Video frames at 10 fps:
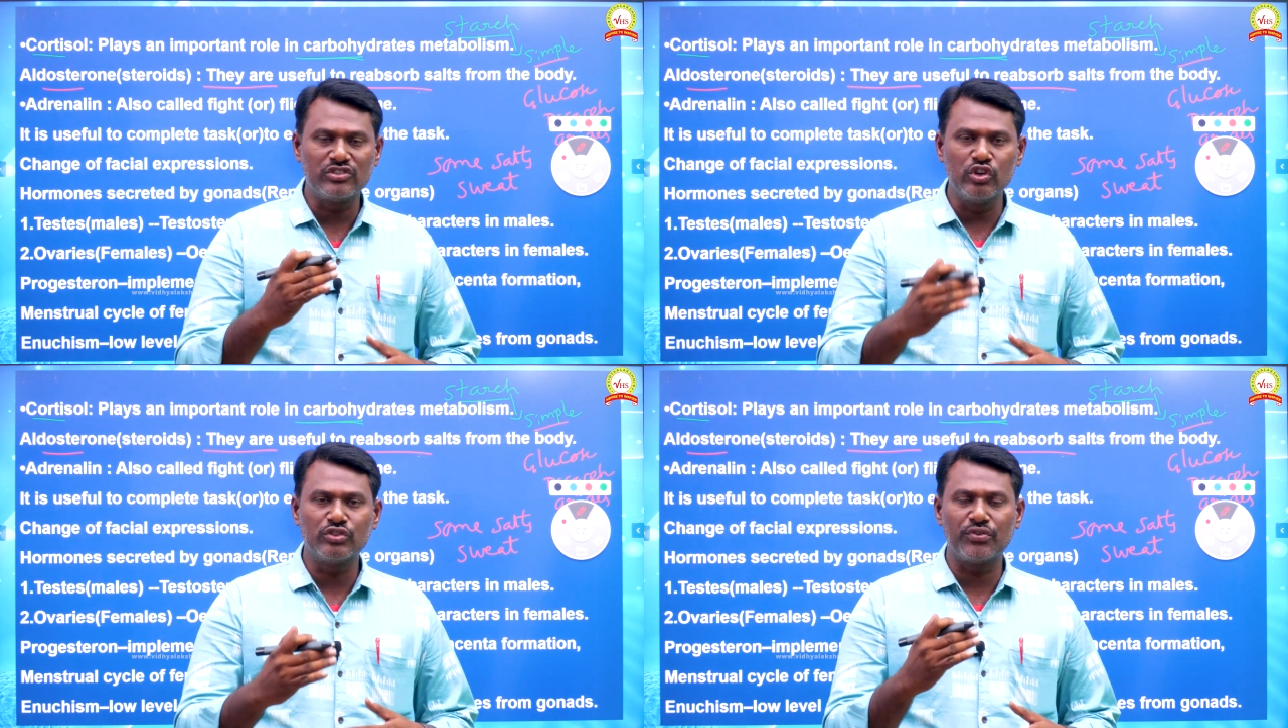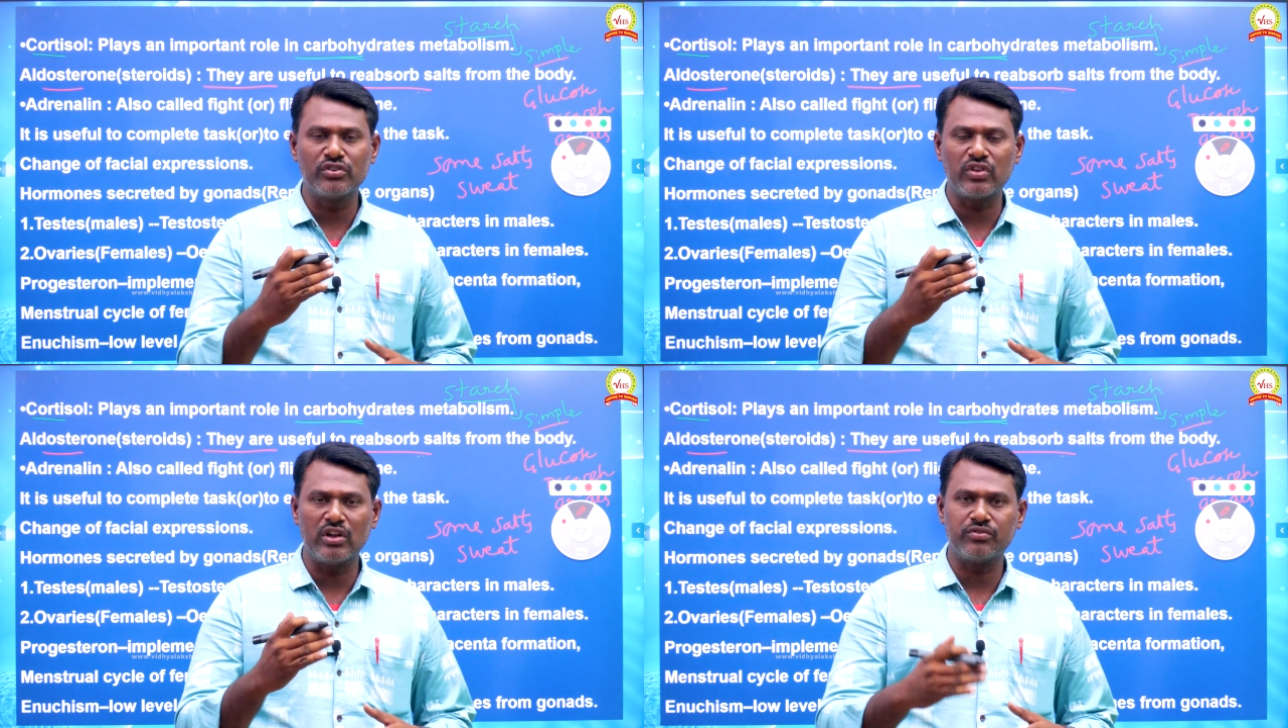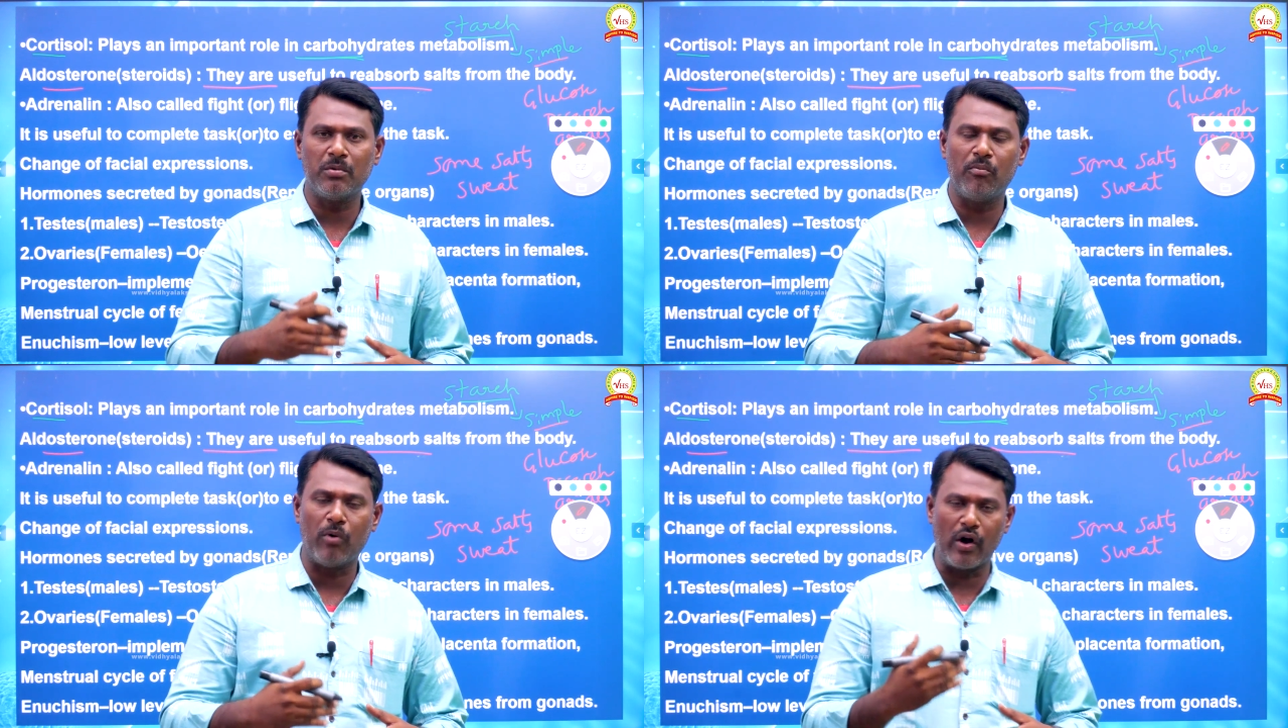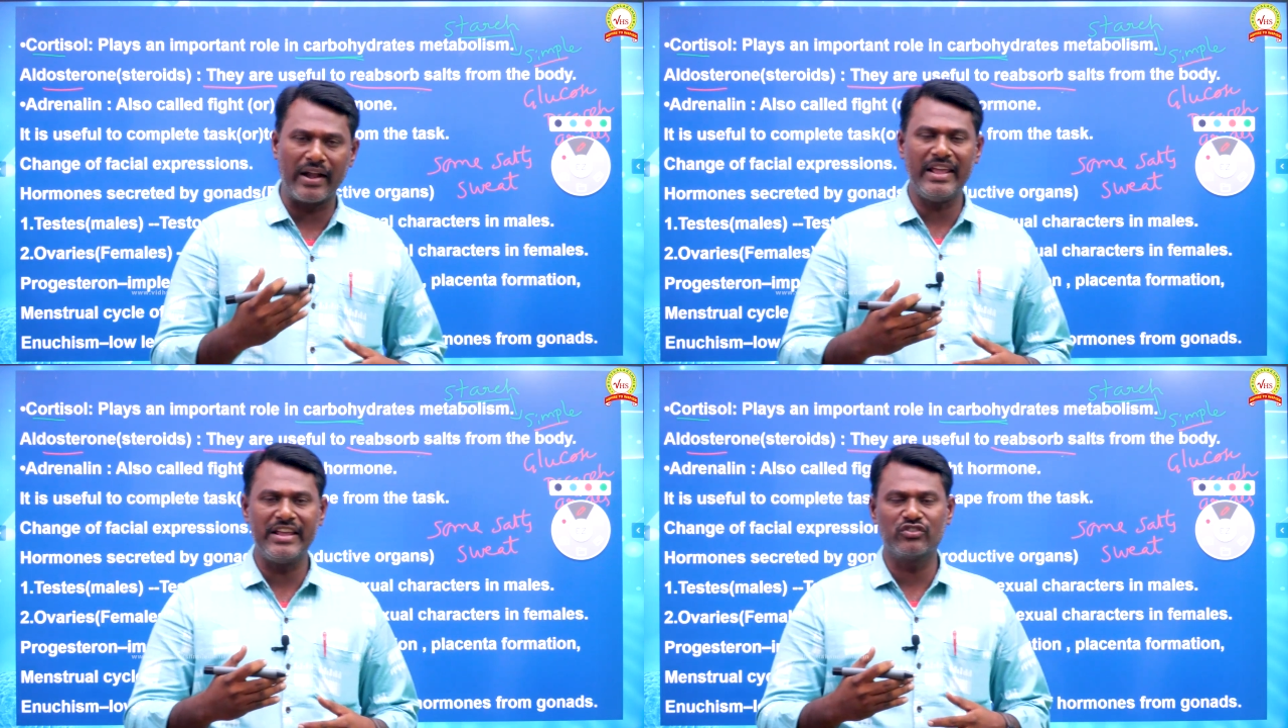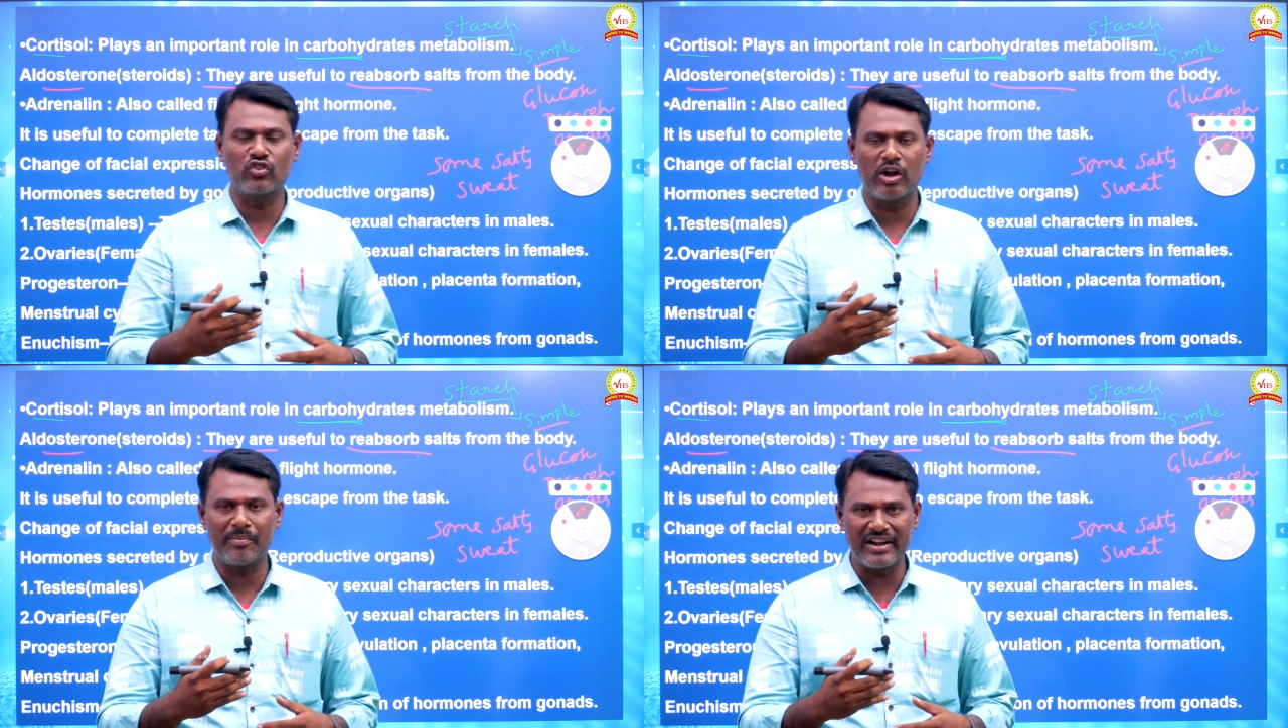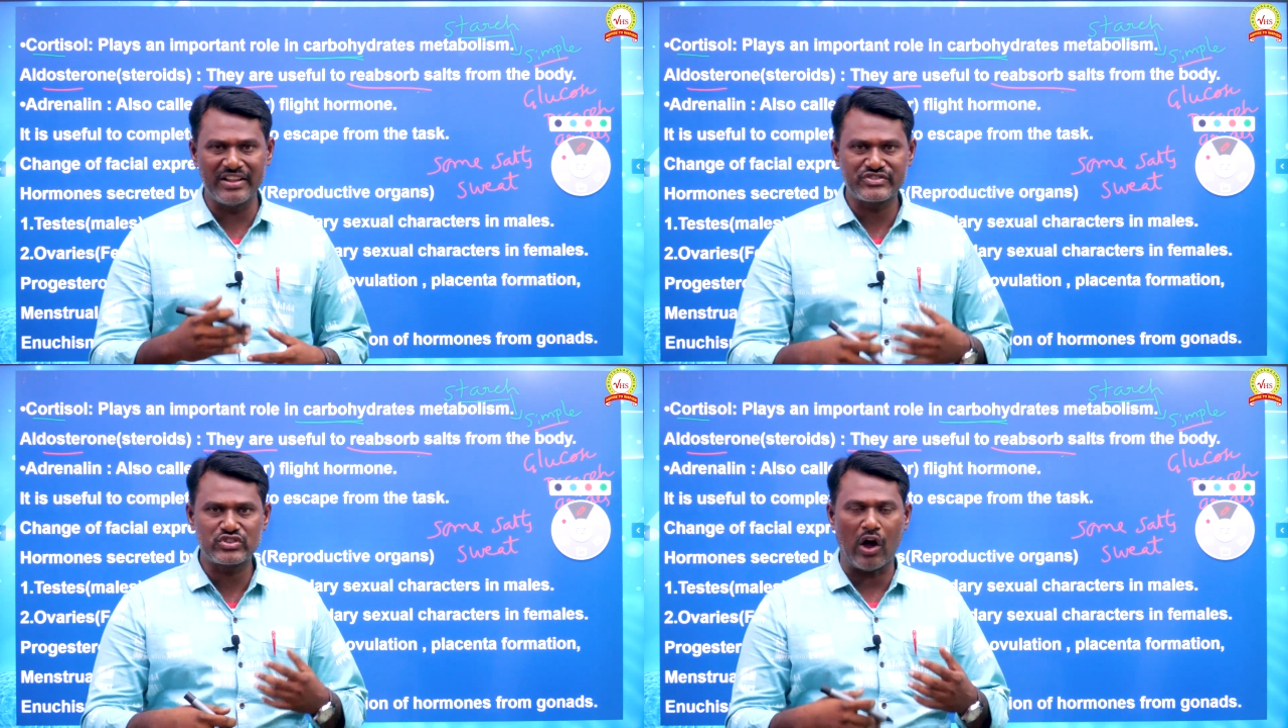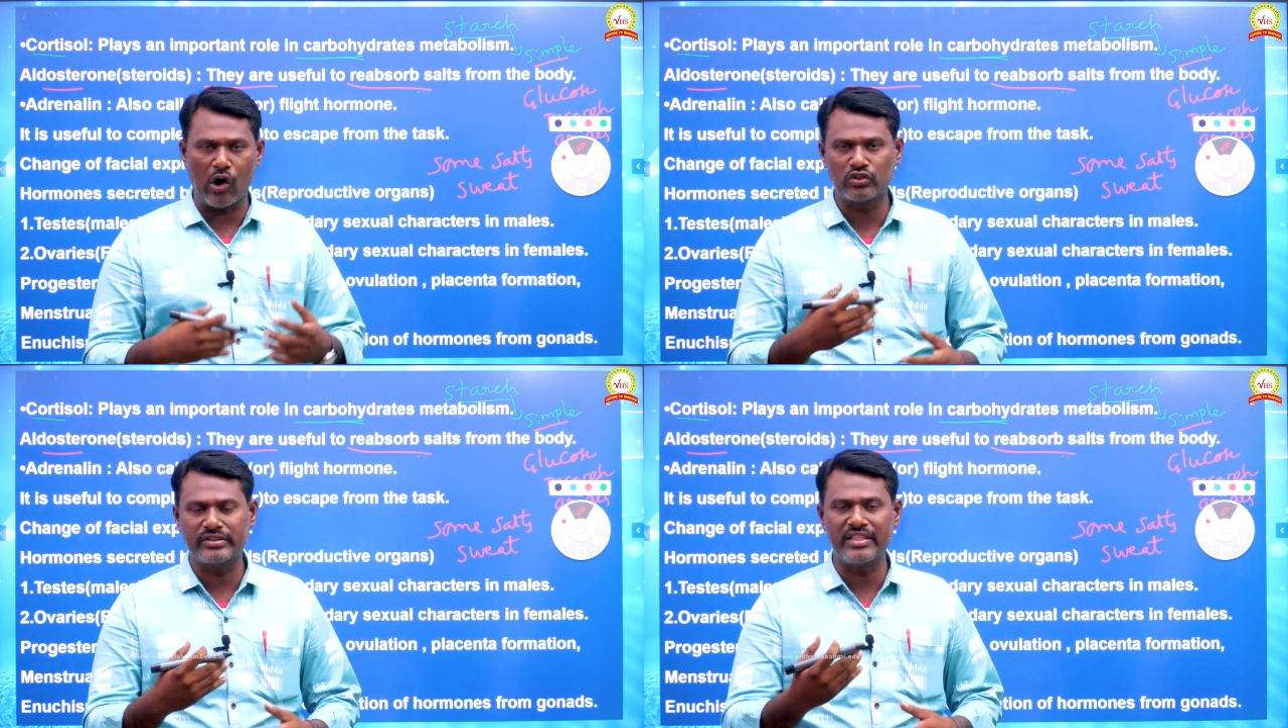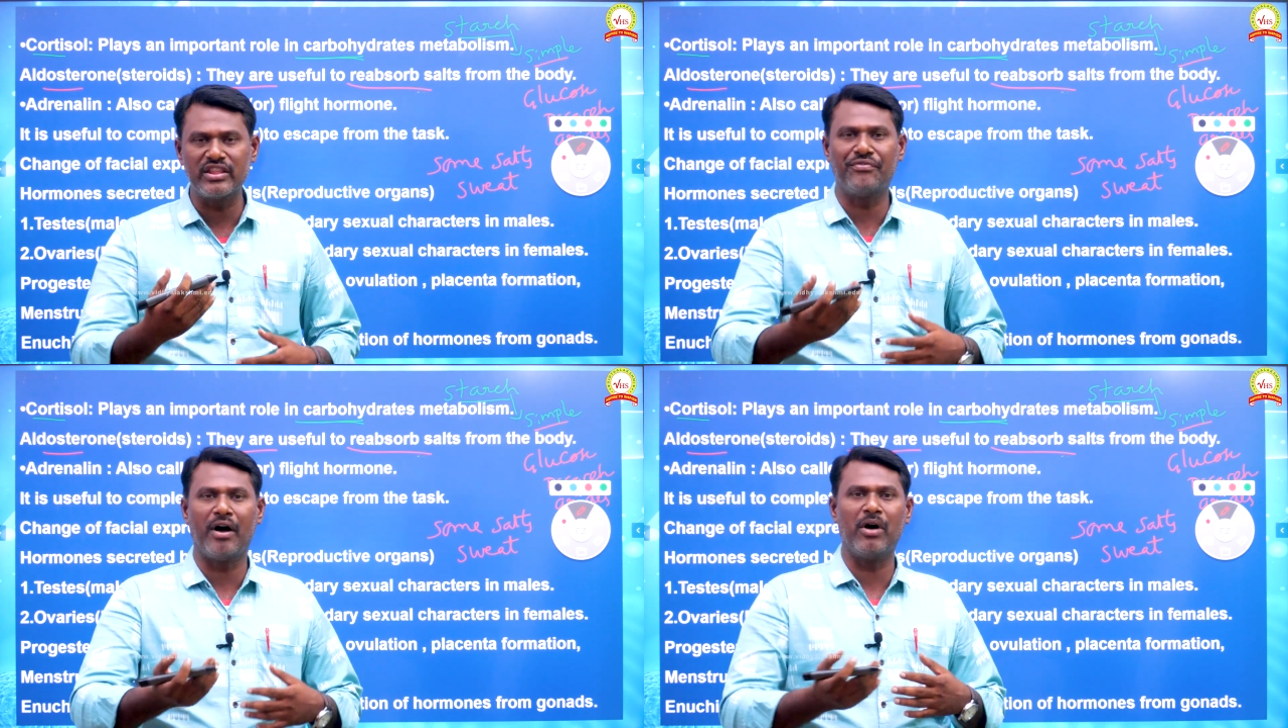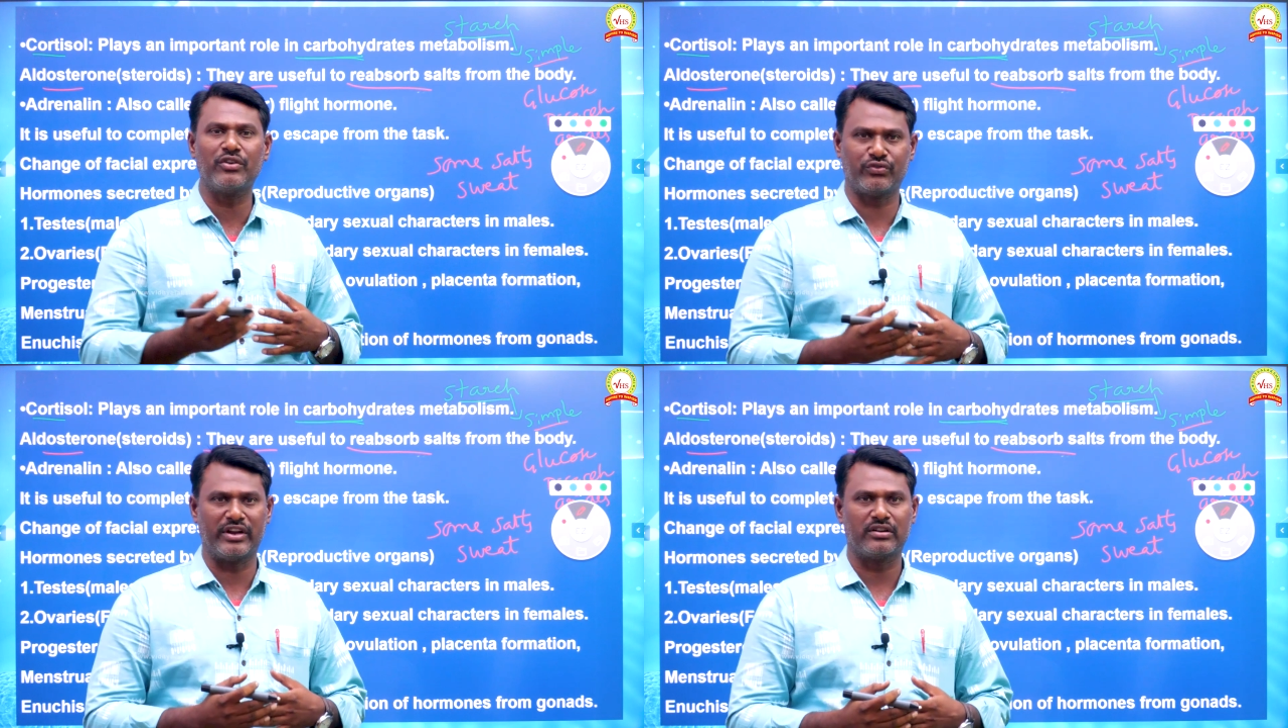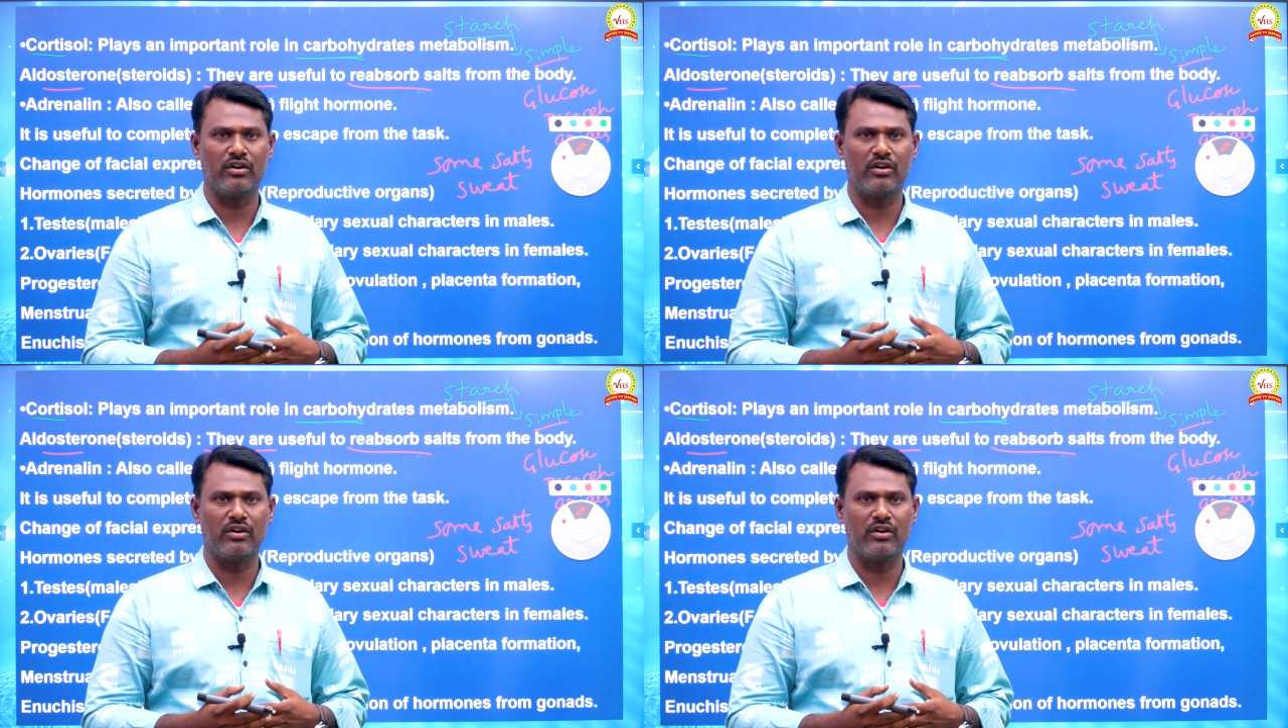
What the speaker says: useful salts from our body is going to be released outside in the form of sweat.